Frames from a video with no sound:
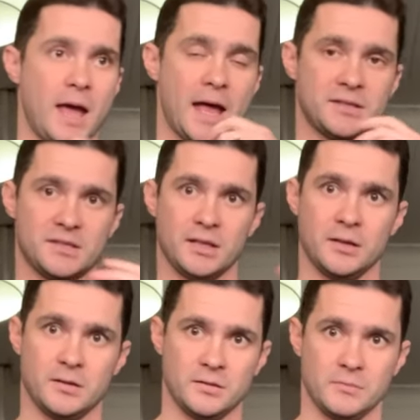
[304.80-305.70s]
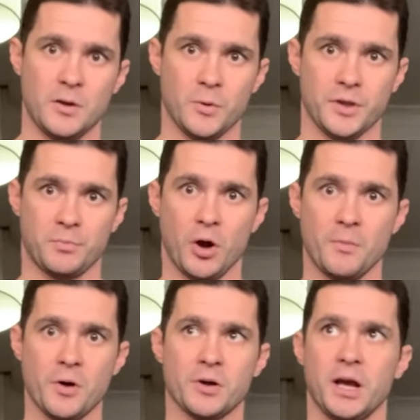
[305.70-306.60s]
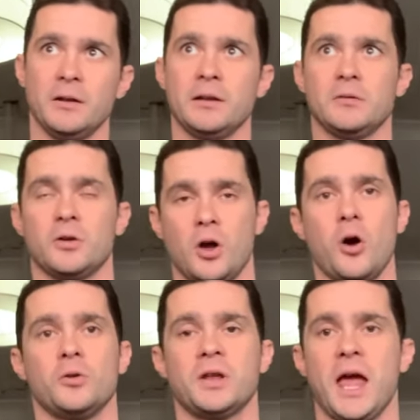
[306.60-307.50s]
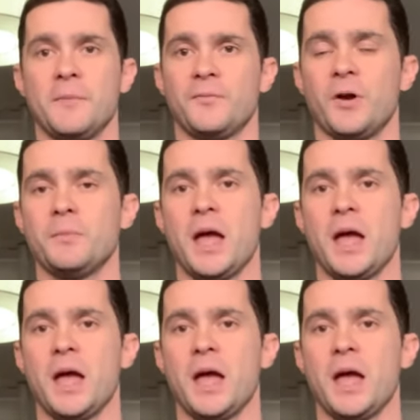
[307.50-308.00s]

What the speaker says: hence the where the promo code came from.